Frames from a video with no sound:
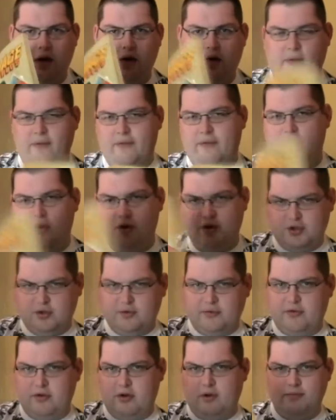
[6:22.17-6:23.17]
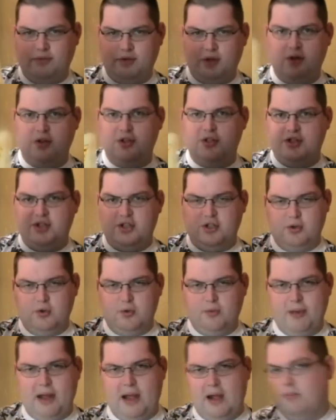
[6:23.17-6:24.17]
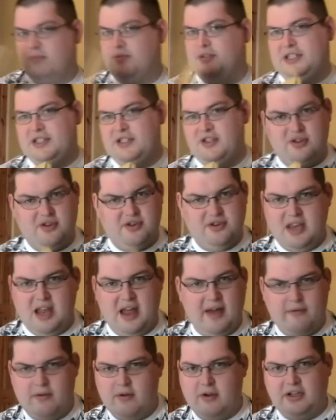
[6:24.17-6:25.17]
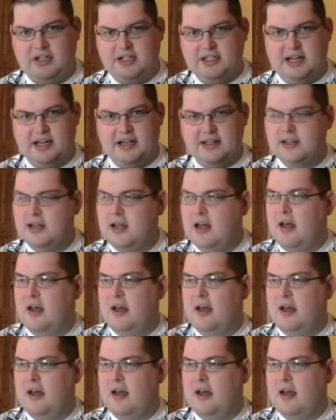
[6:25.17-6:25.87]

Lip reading: conversion from dollars to pounds is never exact.